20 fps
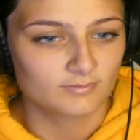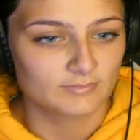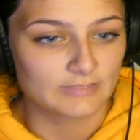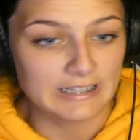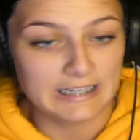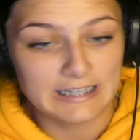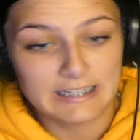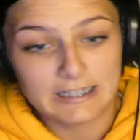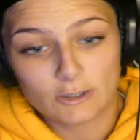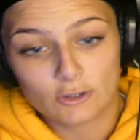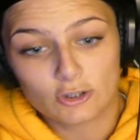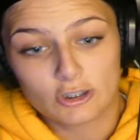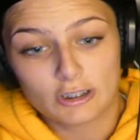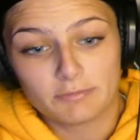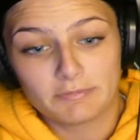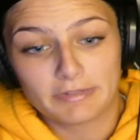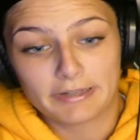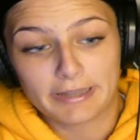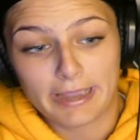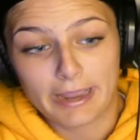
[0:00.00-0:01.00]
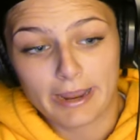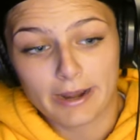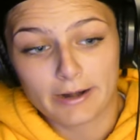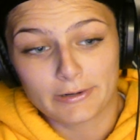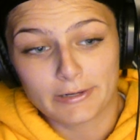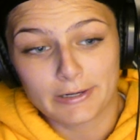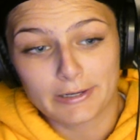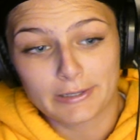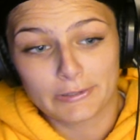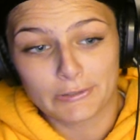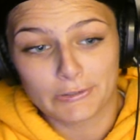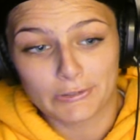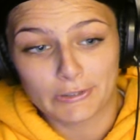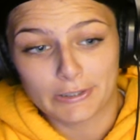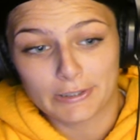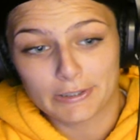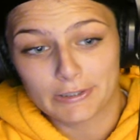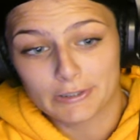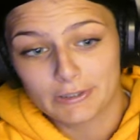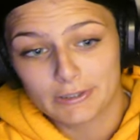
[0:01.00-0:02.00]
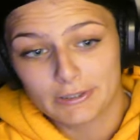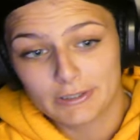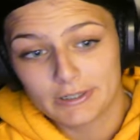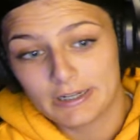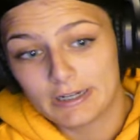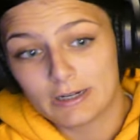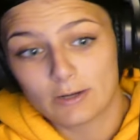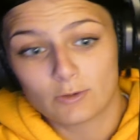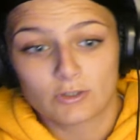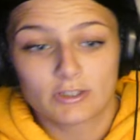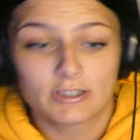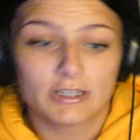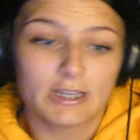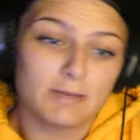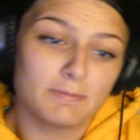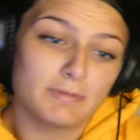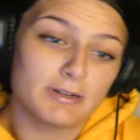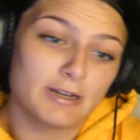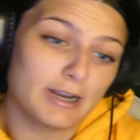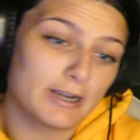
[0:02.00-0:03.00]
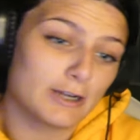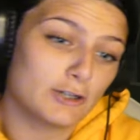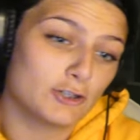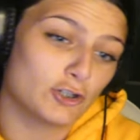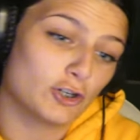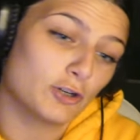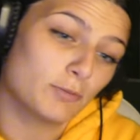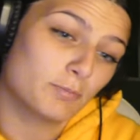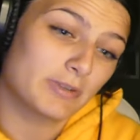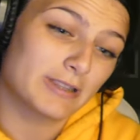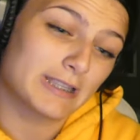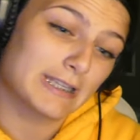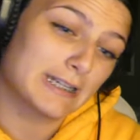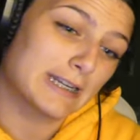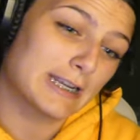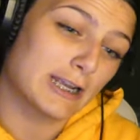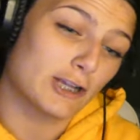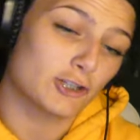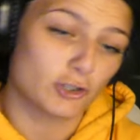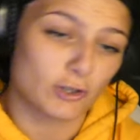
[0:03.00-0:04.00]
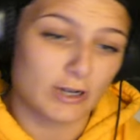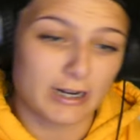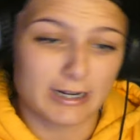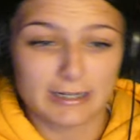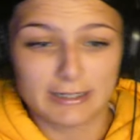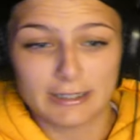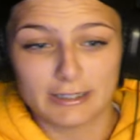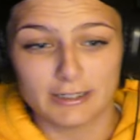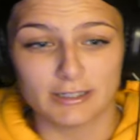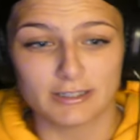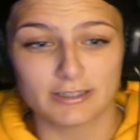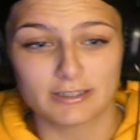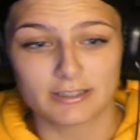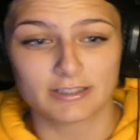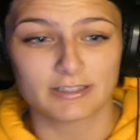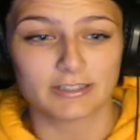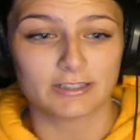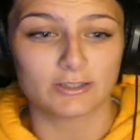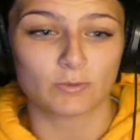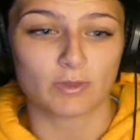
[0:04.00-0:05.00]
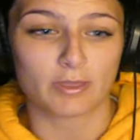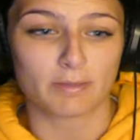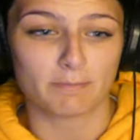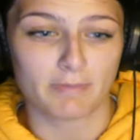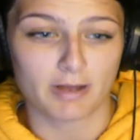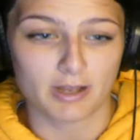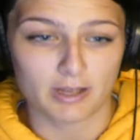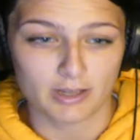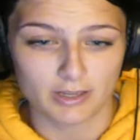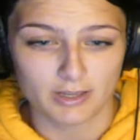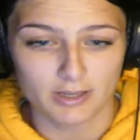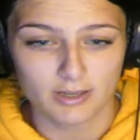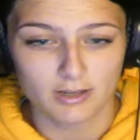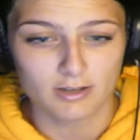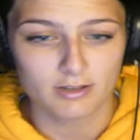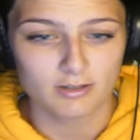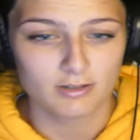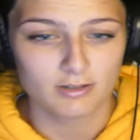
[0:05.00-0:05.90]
He don't seem to care either. He don't seem in danger, but then he also kind of does since he's with Mike.